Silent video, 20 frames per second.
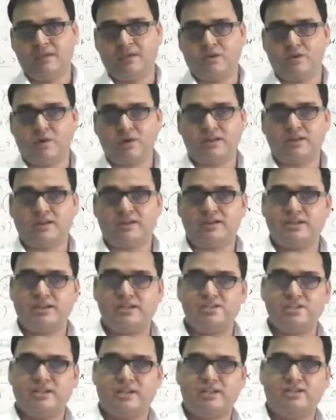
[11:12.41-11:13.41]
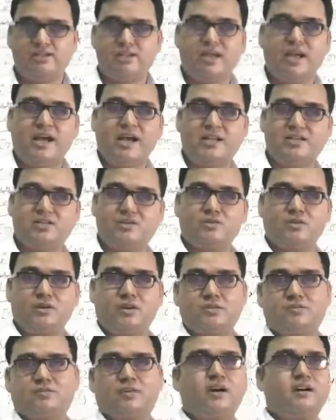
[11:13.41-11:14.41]
Okay, the condition is she has to
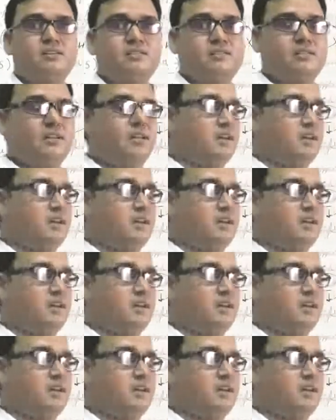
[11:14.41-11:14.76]
run fast.